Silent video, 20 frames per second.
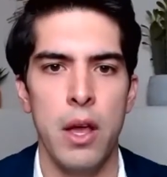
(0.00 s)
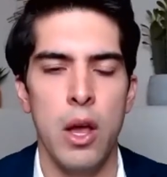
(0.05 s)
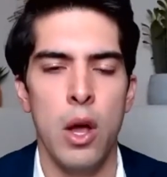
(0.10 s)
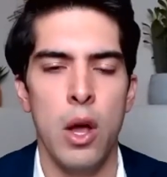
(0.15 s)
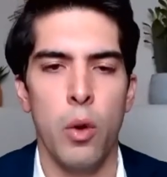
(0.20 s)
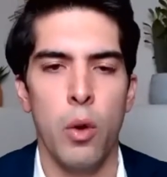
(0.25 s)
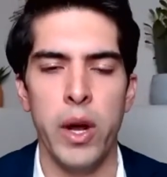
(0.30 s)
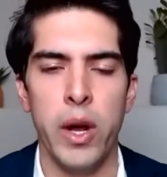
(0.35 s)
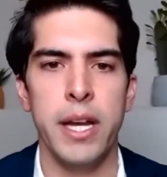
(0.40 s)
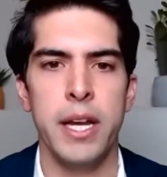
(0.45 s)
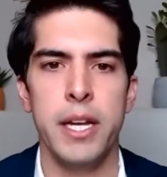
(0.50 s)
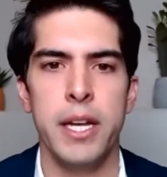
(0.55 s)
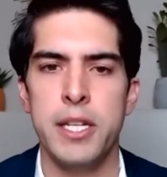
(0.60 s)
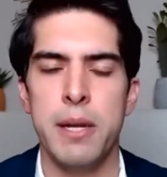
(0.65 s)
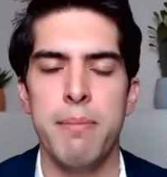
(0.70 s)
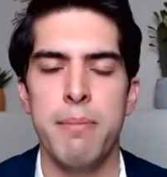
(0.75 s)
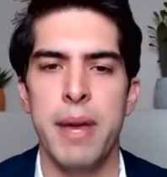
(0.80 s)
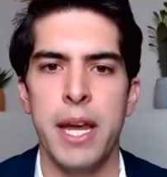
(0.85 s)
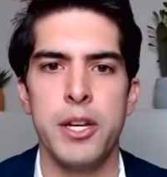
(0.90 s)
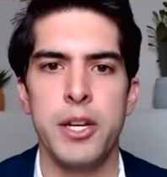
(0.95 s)
We need to
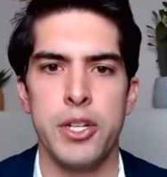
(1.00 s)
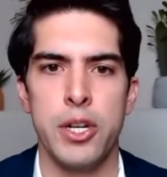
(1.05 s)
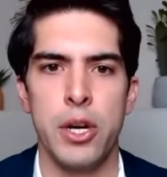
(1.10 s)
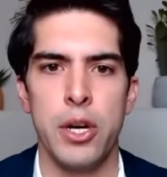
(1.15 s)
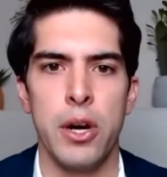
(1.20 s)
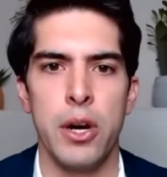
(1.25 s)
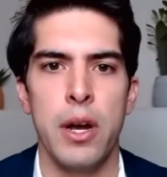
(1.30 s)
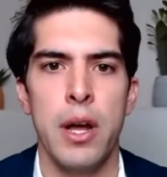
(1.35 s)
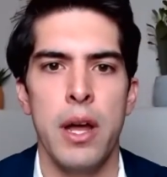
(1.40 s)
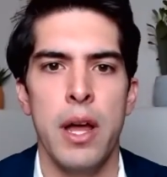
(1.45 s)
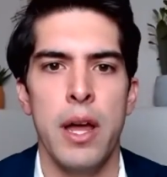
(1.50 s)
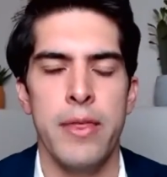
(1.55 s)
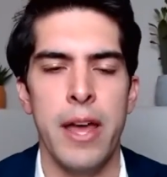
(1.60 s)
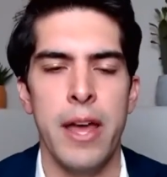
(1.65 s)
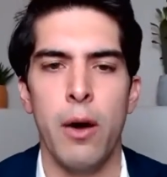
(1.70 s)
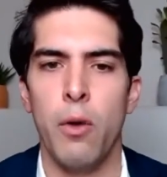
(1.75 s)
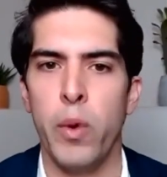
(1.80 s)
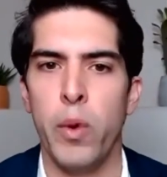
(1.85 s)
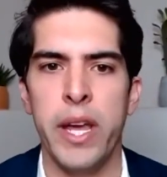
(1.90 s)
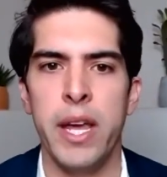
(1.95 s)
make sure that
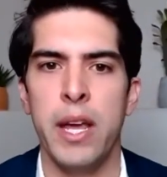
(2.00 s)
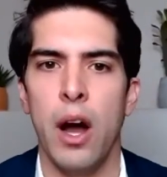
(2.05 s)
we